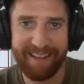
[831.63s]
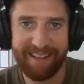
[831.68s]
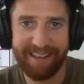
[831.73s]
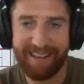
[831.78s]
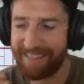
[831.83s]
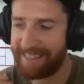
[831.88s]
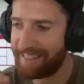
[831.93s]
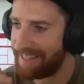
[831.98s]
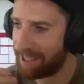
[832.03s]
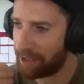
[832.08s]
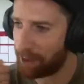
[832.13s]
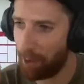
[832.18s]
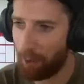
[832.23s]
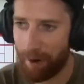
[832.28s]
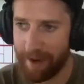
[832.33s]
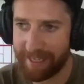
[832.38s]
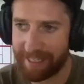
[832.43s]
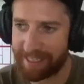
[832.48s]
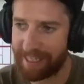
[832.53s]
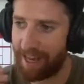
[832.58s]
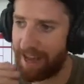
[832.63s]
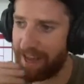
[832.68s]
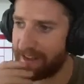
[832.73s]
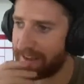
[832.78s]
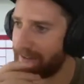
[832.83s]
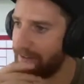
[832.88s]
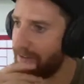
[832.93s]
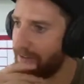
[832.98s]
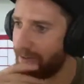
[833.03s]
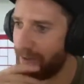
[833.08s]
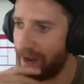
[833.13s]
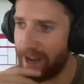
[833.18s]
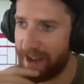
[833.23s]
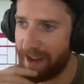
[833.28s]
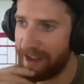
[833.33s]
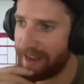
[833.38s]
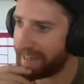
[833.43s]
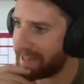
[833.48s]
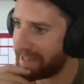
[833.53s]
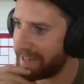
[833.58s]
It's always like, right,
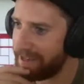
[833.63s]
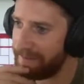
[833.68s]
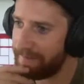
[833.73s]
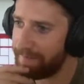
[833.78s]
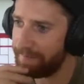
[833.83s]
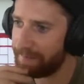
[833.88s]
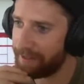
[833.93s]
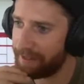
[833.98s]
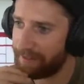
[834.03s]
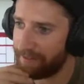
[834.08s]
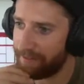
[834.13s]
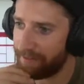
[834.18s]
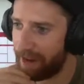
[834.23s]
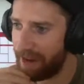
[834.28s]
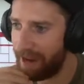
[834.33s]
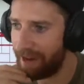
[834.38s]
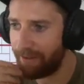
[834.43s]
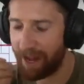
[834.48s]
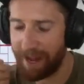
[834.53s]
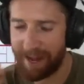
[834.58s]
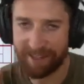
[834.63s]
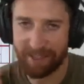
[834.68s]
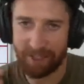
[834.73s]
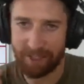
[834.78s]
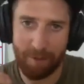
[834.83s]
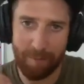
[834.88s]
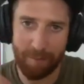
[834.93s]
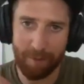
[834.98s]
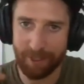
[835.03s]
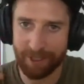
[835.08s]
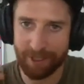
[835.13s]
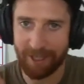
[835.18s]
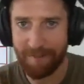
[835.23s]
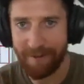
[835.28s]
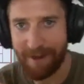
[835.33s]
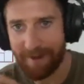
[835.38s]
I've learned how to do a push-up.